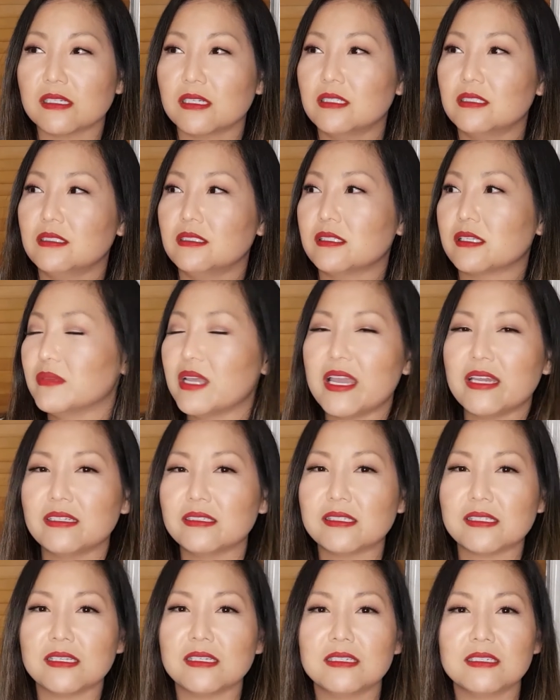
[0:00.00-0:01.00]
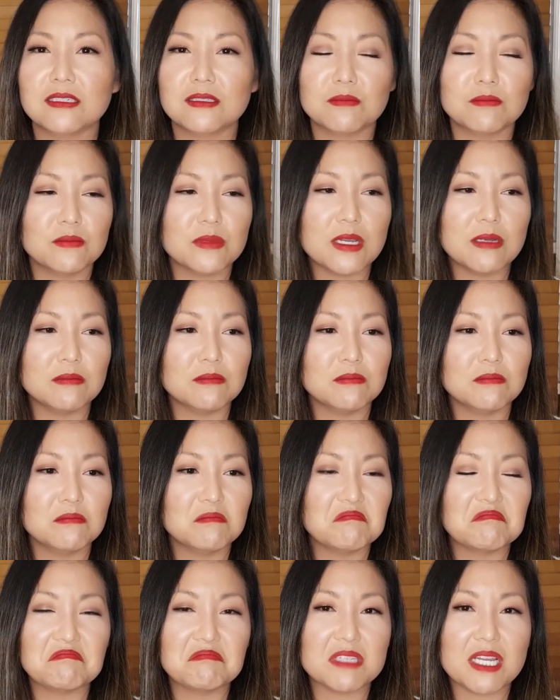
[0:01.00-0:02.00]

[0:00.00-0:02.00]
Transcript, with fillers: and editing and, and,